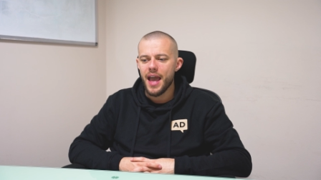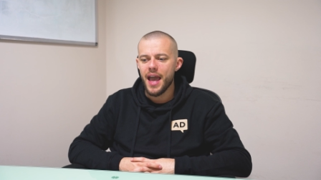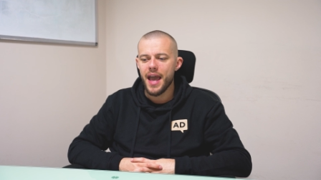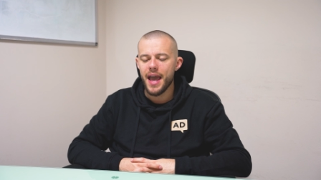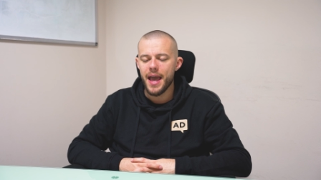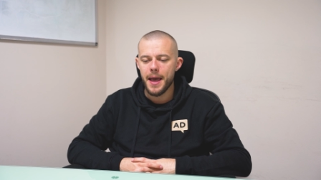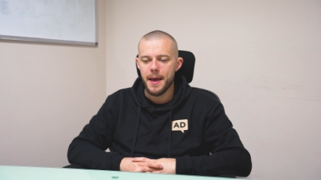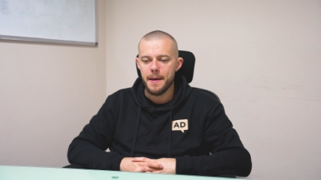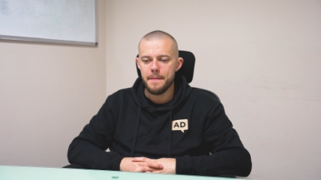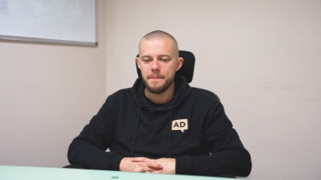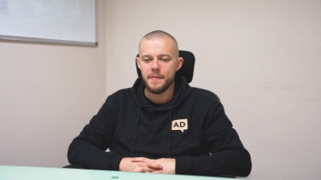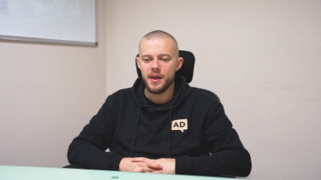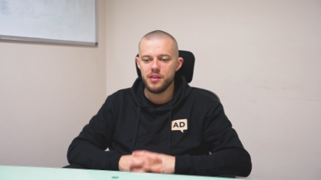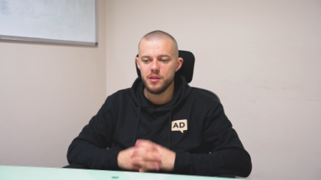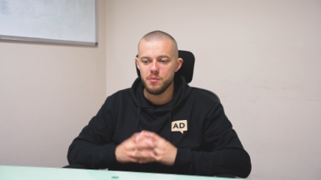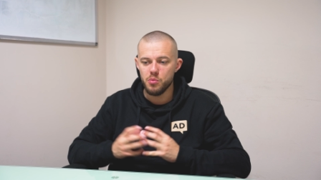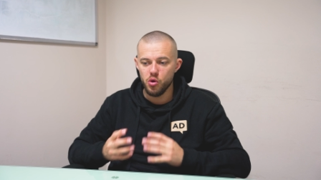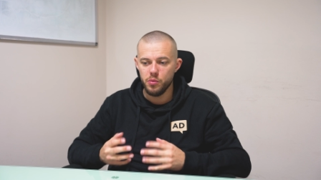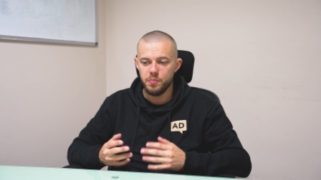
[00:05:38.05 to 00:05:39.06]
Um,
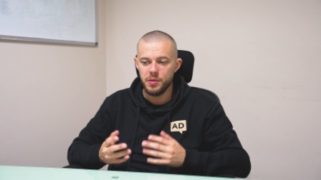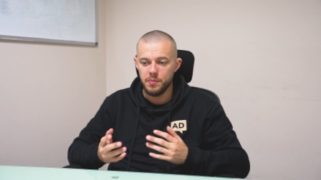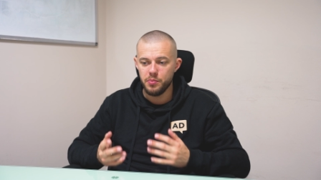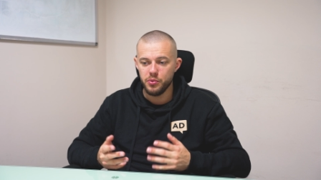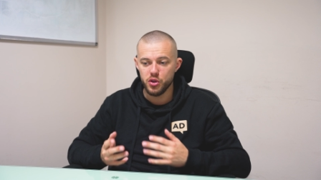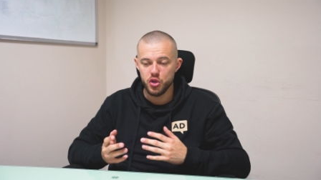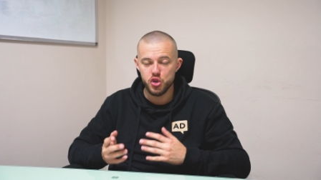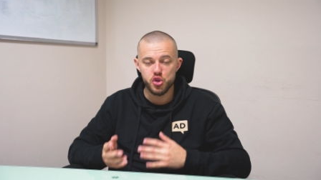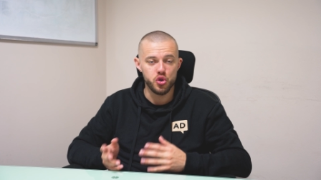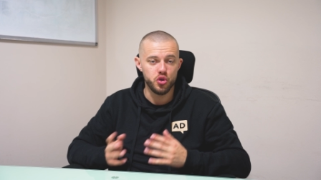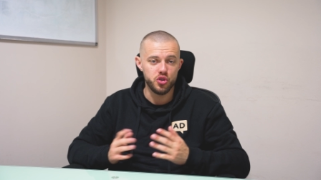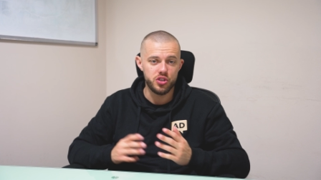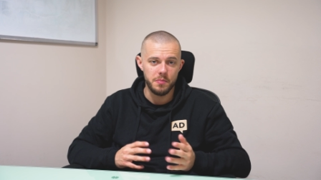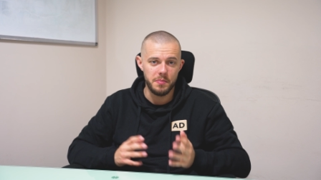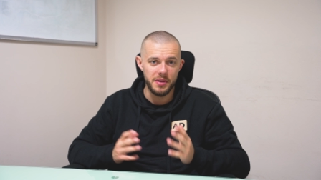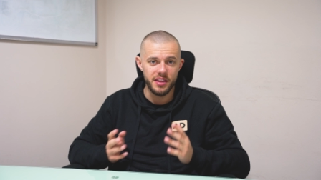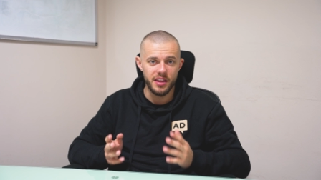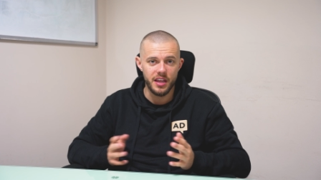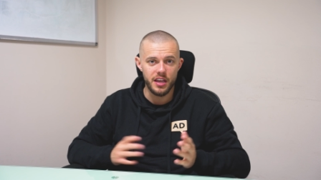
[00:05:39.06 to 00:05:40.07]
and the more people that choose to
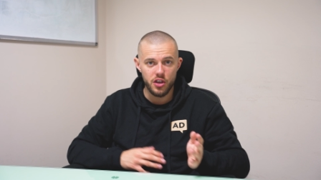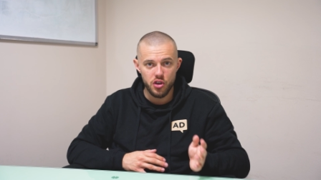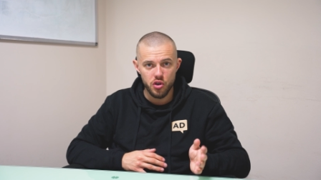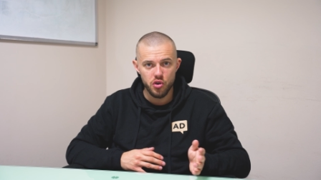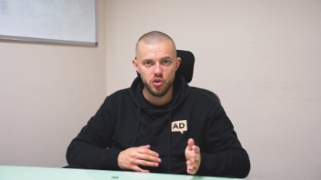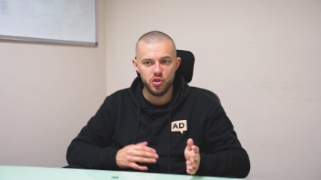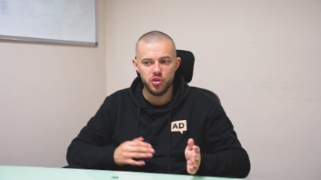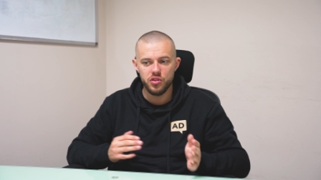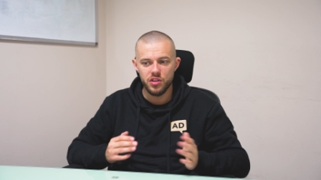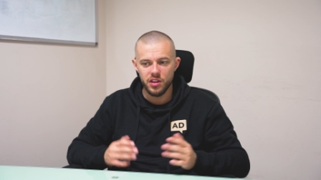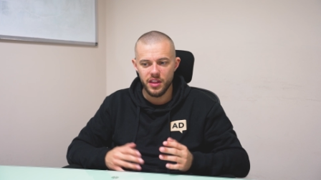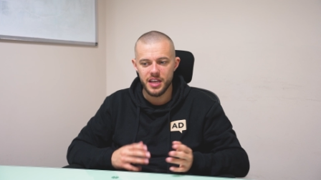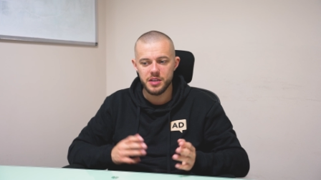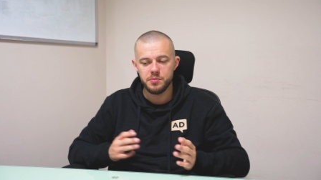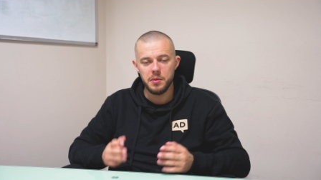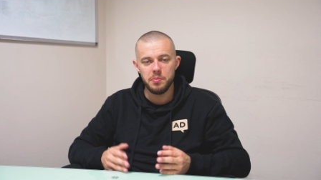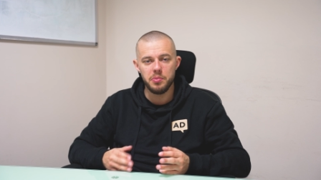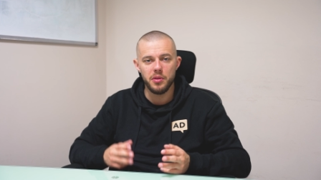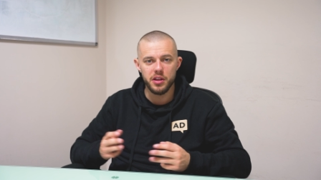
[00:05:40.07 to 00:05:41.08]
be like you, the less
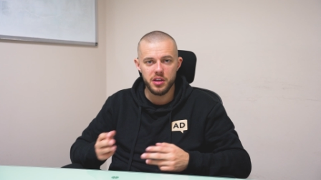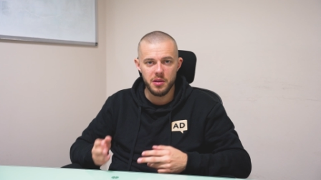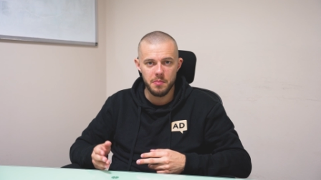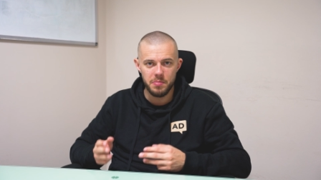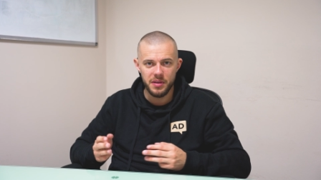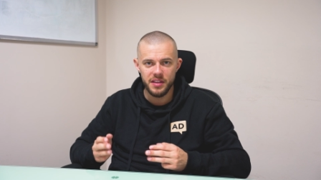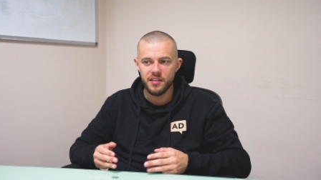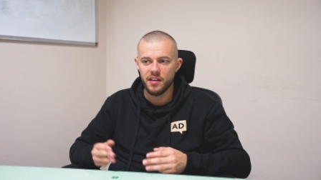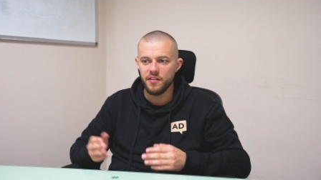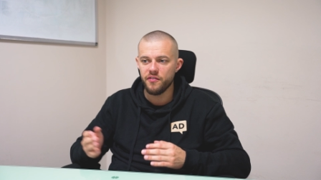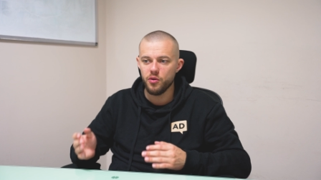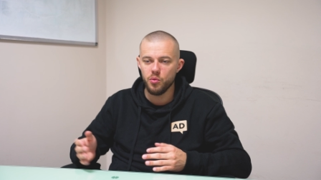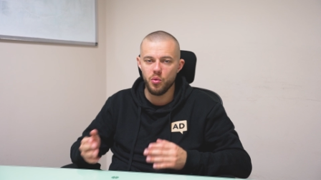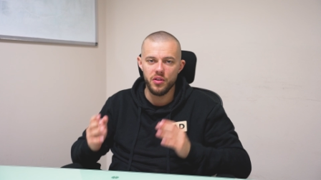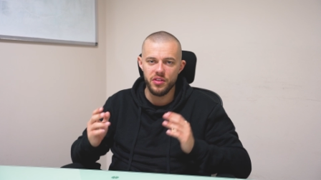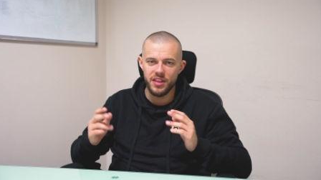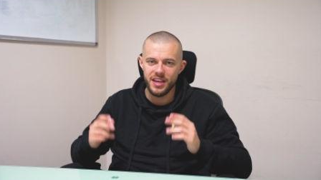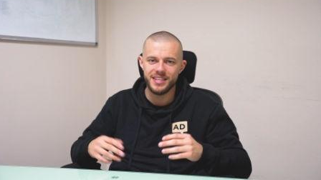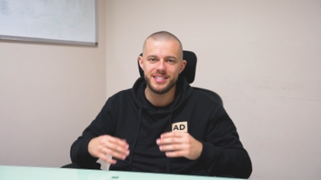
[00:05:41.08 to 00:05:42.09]
people are competing for
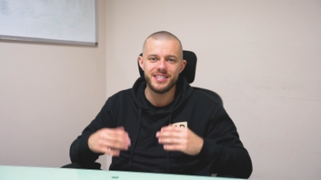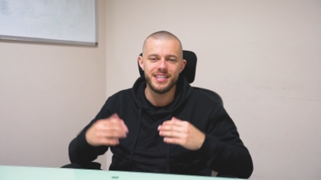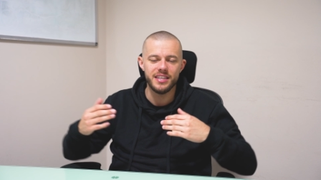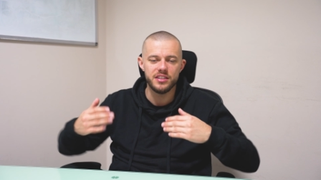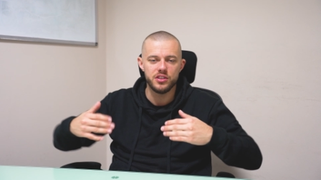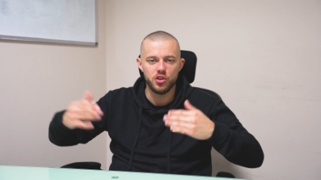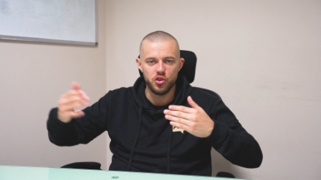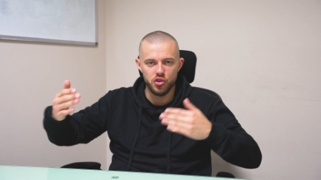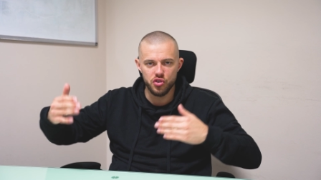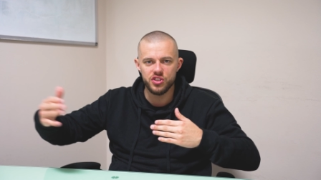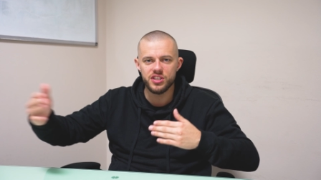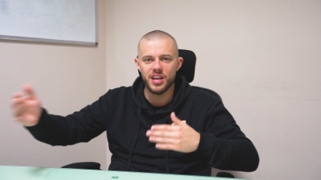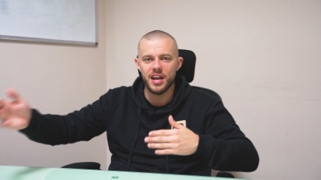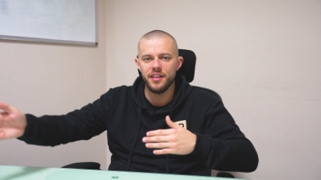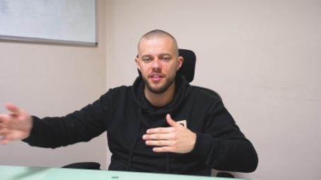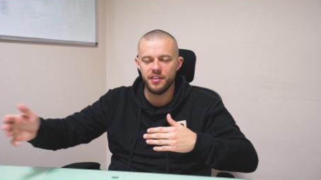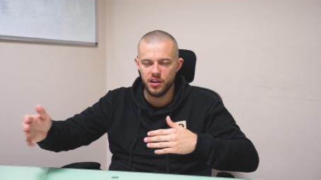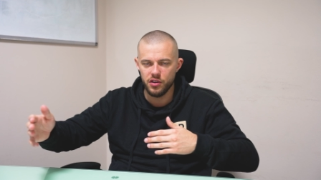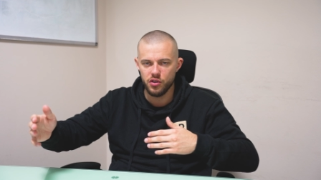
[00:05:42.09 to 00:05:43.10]
what they see as a good
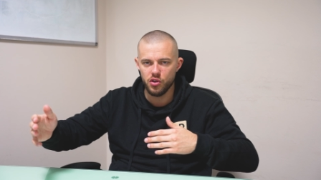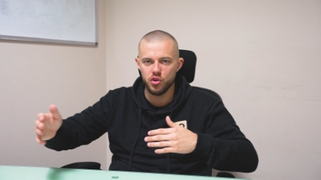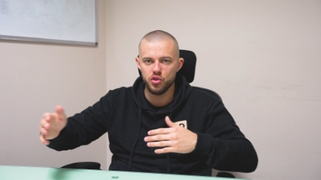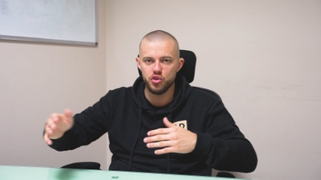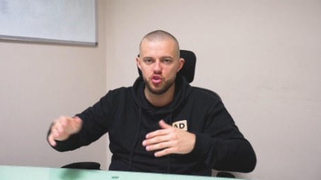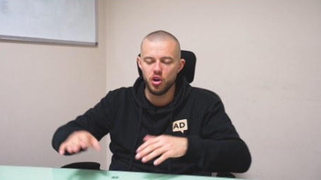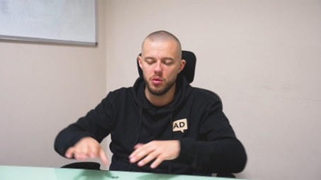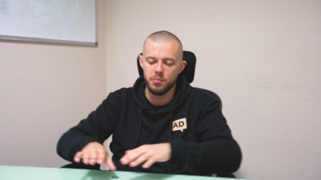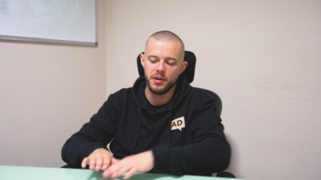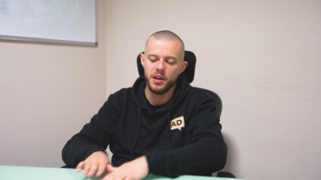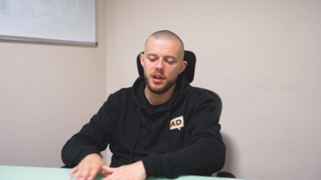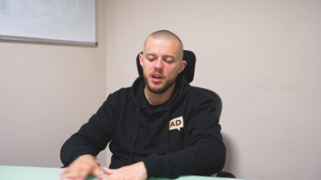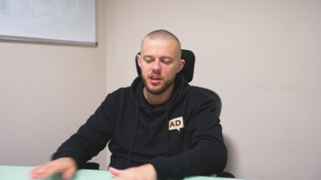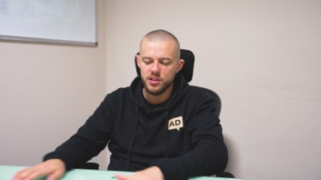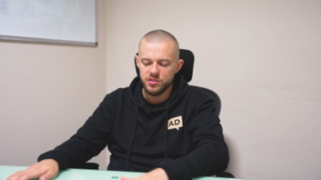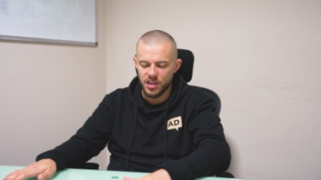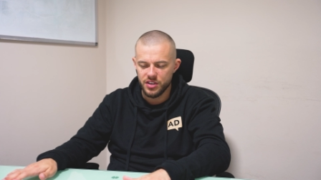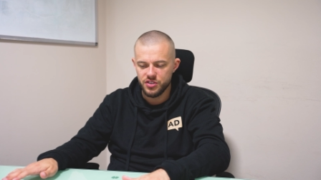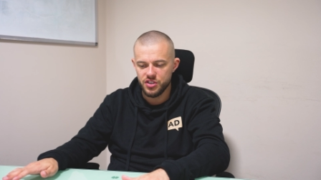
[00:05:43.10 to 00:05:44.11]
salary or a good job.
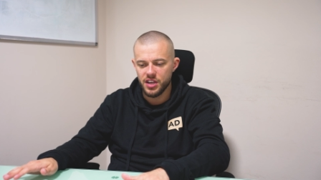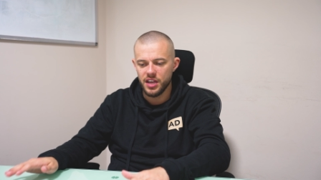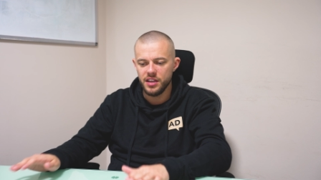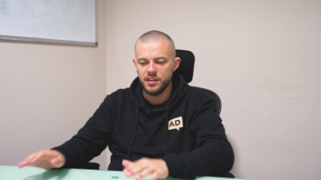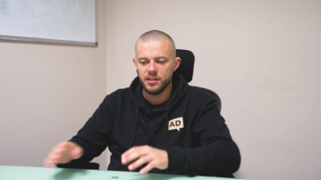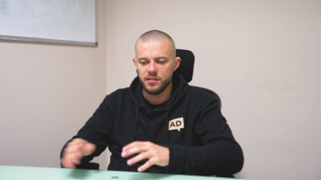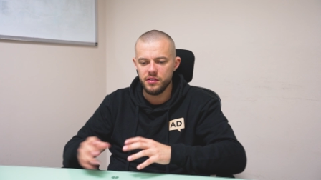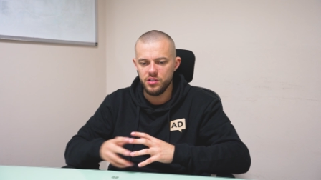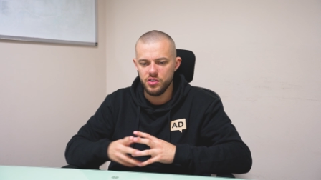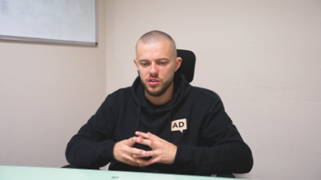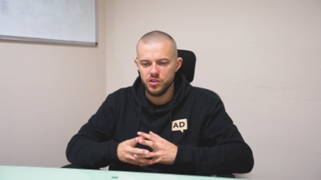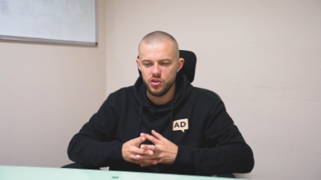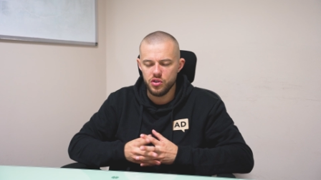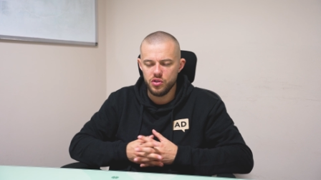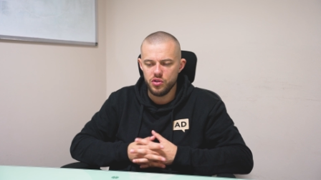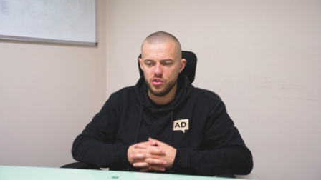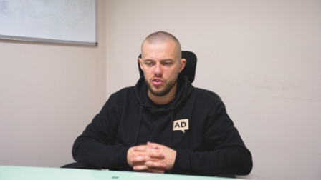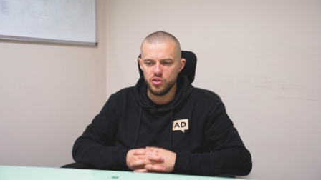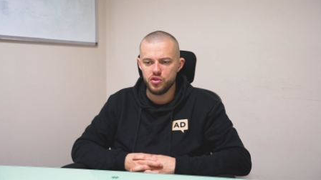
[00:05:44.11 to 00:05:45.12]
So that's your kind of your,
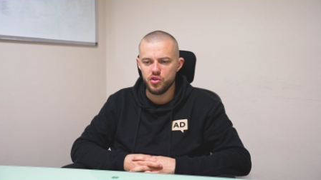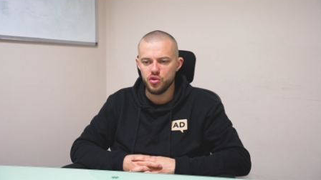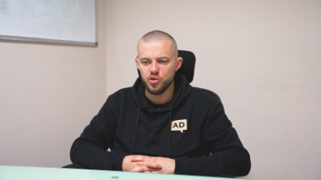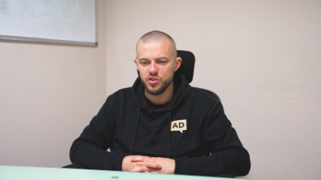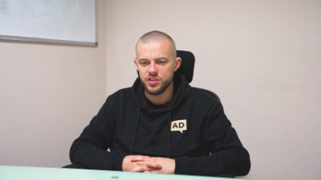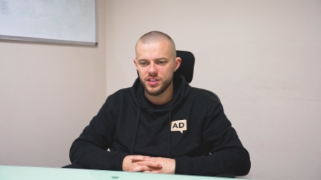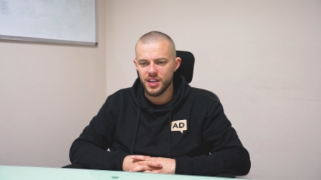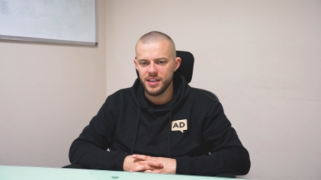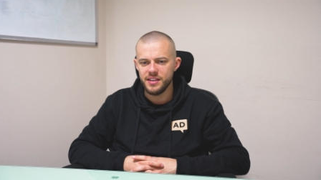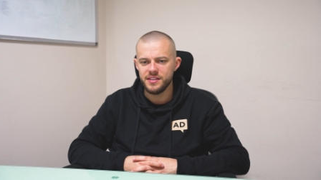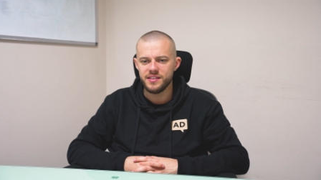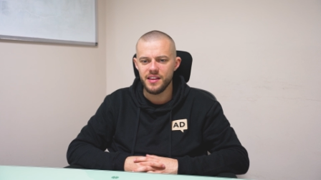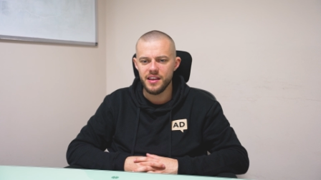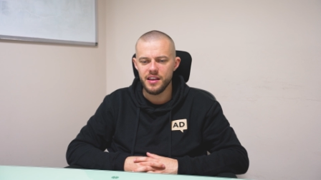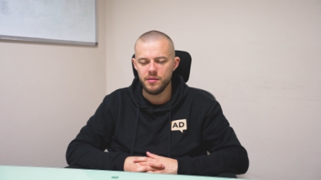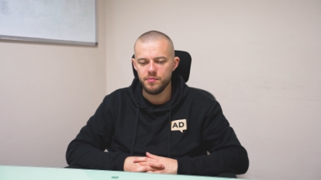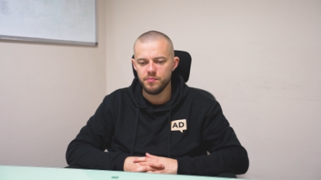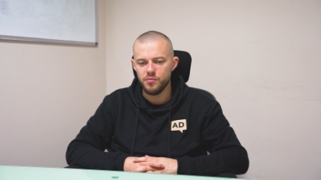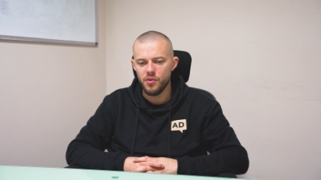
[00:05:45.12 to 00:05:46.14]
your, your two sides
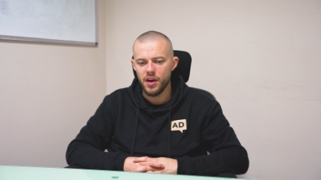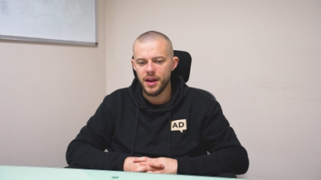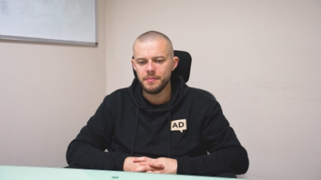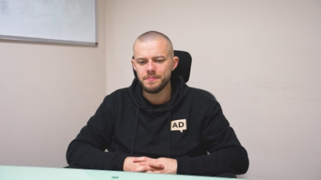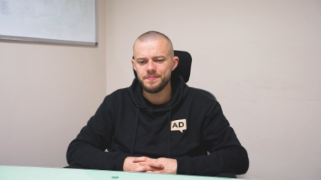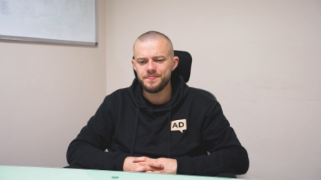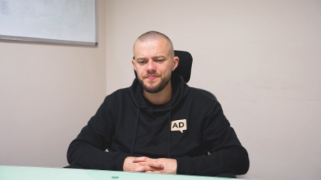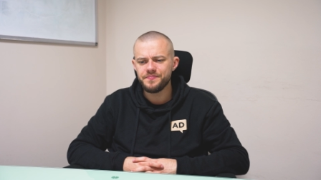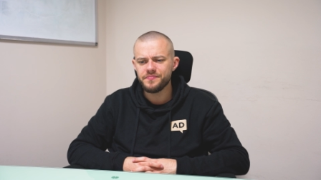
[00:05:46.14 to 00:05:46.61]
there, right?